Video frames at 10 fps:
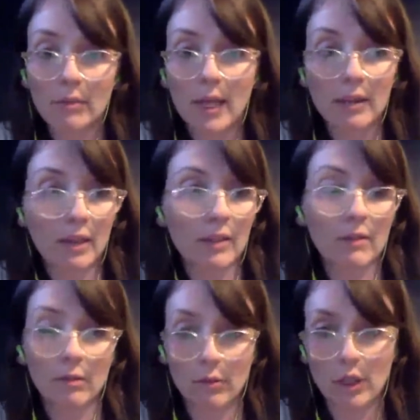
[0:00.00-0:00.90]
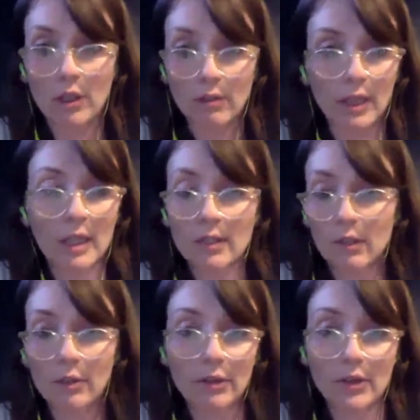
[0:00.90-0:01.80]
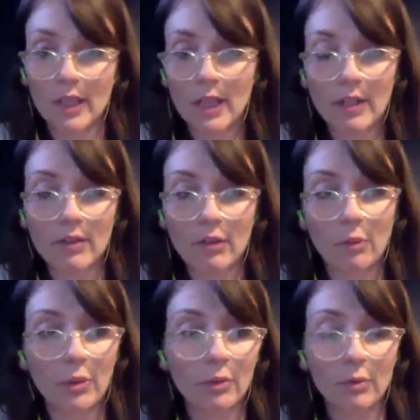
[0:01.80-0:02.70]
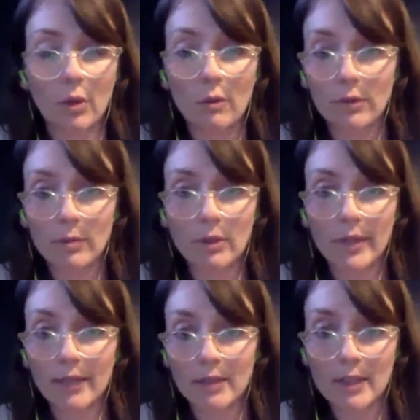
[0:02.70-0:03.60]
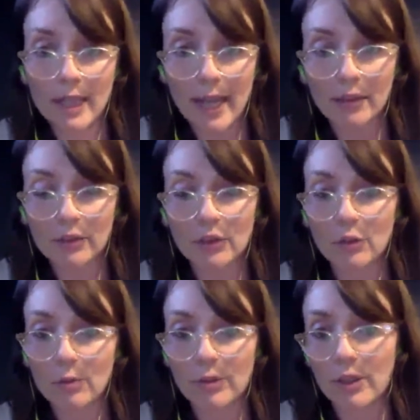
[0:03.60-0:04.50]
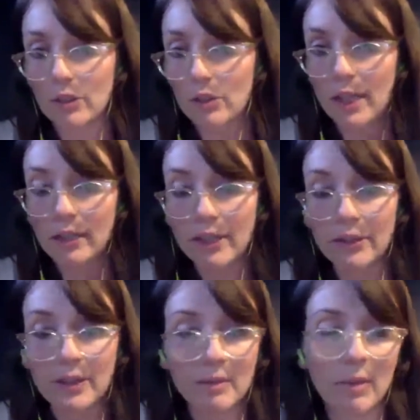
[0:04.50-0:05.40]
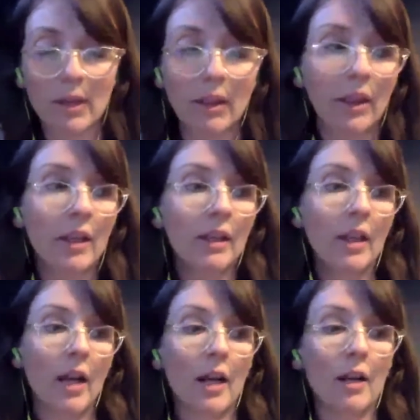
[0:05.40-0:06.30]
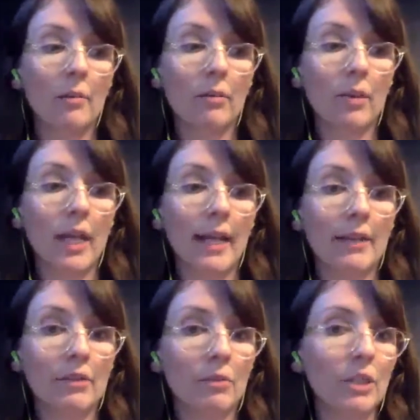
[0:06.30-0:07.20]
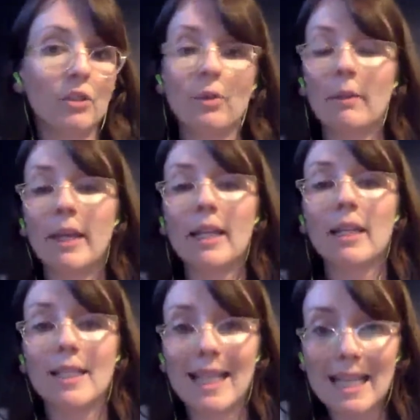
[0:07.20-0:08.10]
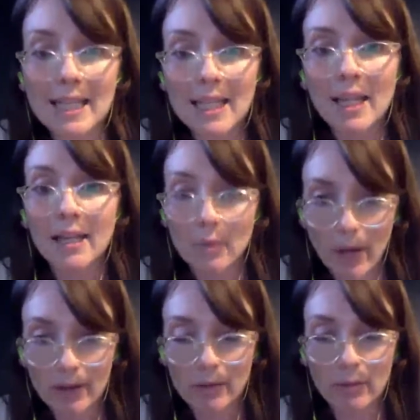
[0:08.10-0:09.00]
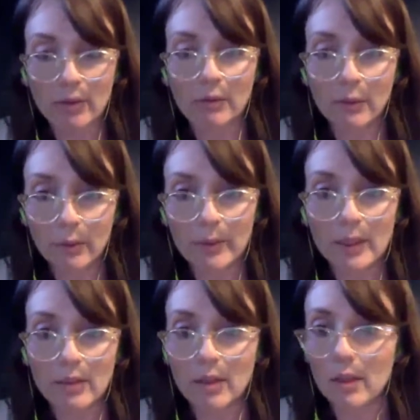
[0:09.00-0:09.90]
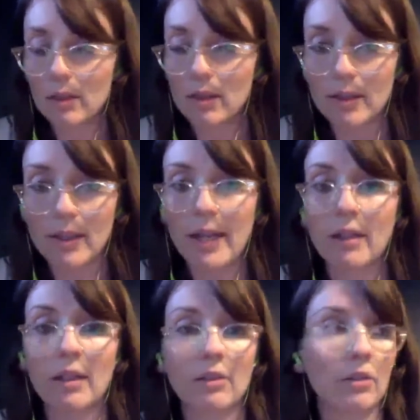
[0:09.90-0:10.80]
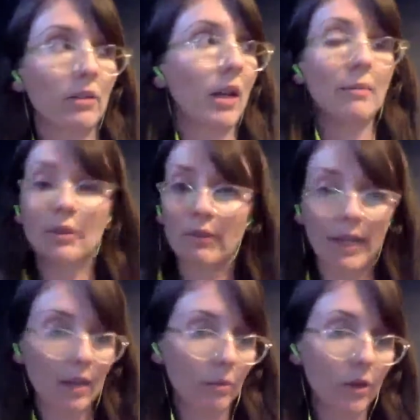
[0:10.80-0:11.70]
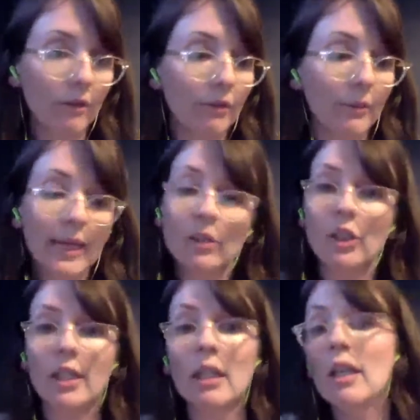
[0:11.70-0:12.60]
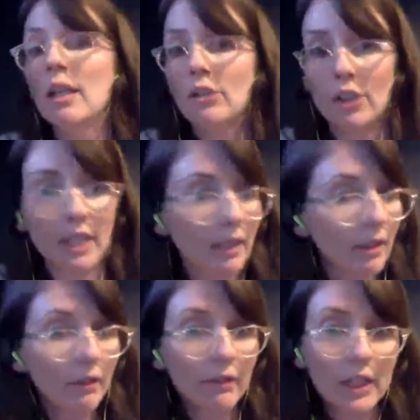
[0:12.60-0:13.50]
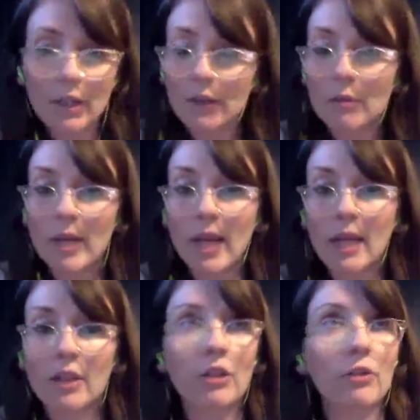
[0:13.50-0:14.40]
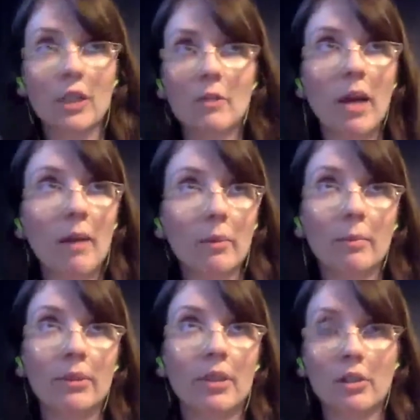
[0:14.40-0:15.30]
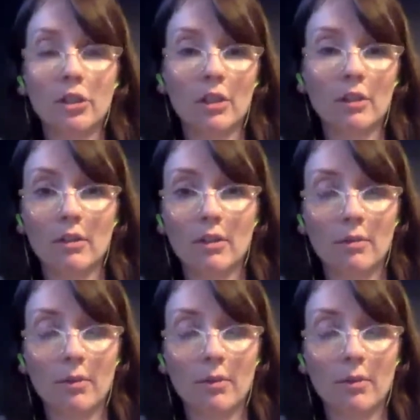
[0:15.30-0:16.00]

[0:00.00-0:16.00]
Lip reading: at these, in these local cities. So we'll hopefully be going out to Seattle to do a production day later this month. And we just want to make it as easy as possible for women to sign on, to come to find out more information, to get their videos made. These pop-up production